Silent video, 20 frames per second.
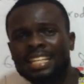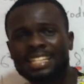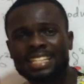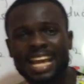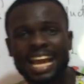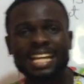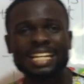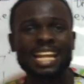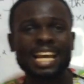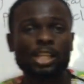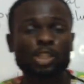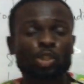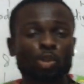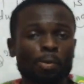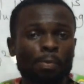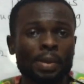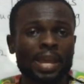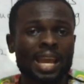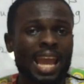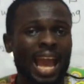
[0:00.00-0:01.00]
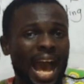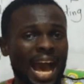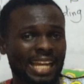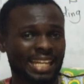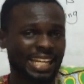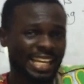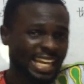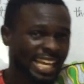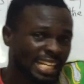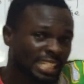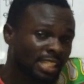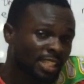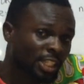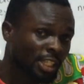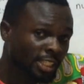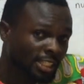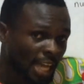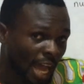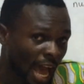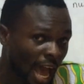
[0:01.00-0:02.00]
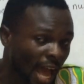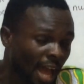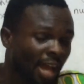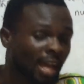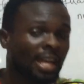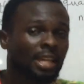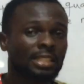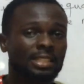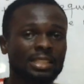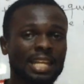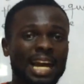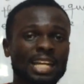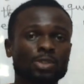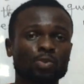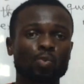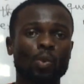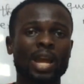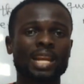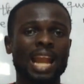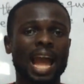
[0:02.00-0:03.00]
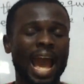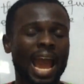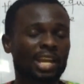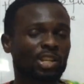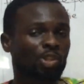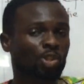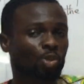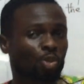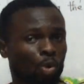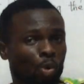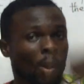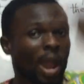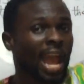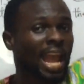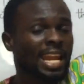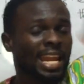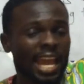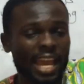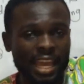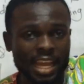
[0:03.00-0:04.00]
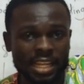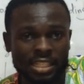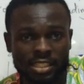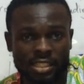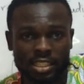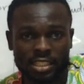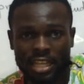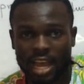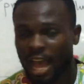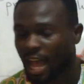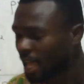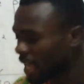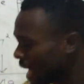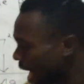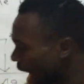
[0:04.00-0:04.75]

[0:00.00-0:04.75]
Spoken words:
then there should be an integer that when I square the integer,